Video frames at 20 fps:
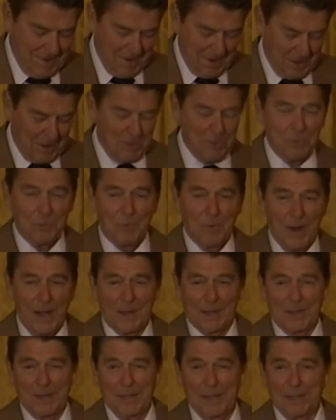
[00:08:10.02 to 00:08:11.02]
Knute
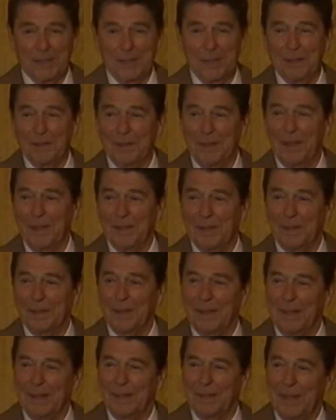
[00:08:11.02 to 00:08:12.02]
Rockne and
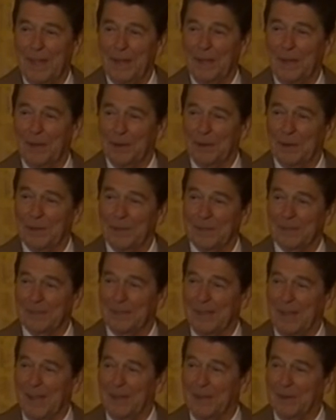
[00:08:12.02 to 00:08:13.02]
that era.
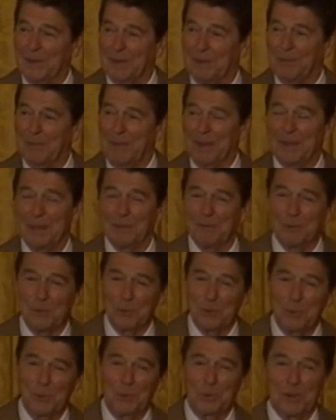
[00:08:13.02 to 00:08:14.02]
I don't know if any of
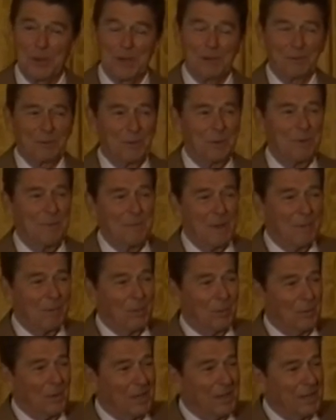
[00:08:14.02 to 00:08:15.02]
you are old enough to
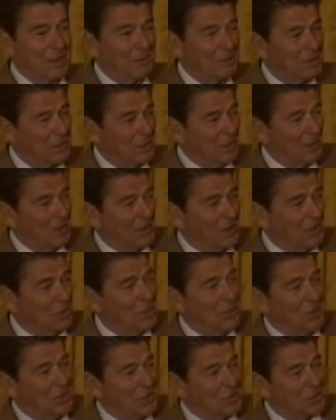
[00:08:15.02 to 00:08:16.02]
remember when he was the great
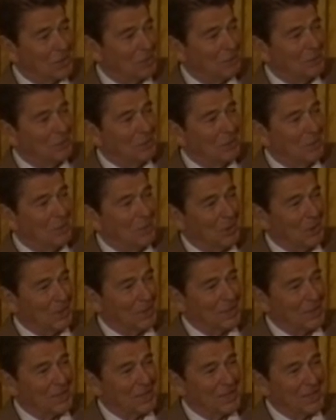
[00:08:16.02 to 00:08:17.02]
genius of football in
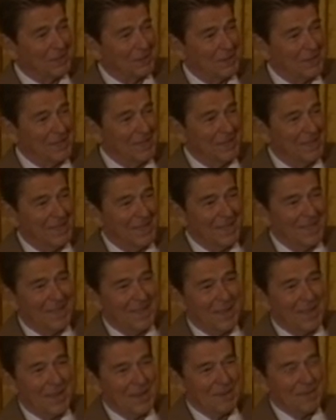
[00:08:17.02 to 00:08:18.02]
this country,
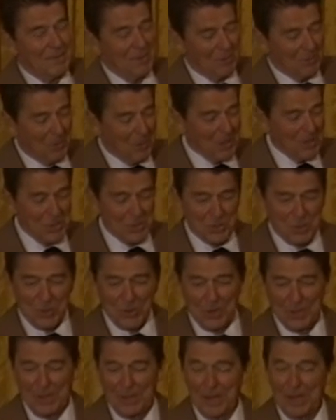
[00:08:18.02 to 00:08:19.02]
but one
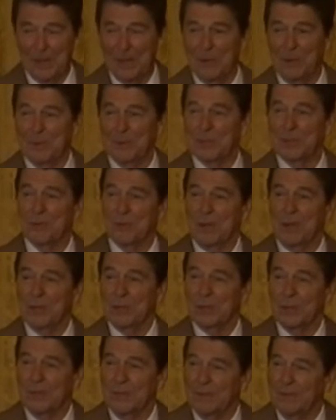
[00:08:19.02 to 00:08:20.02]
story that I always
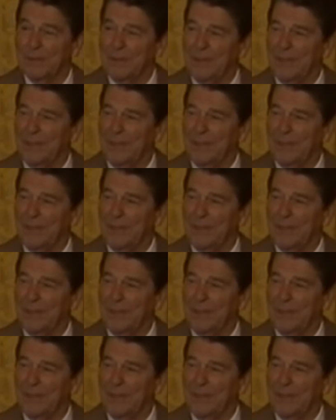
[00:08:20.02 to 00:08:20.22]
treasured.